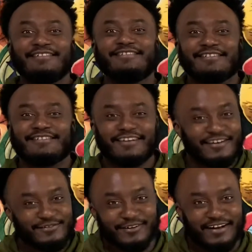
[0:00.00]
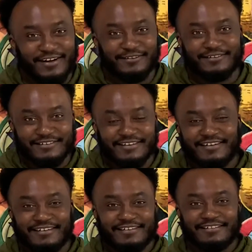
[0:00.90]
just slice through
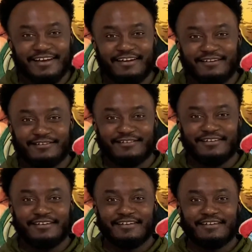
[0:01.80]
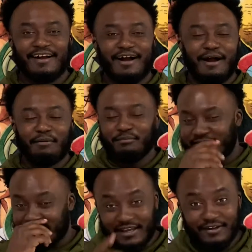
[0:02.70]
Kaido's
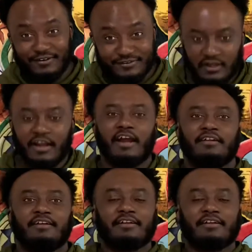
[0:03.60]
scales? And then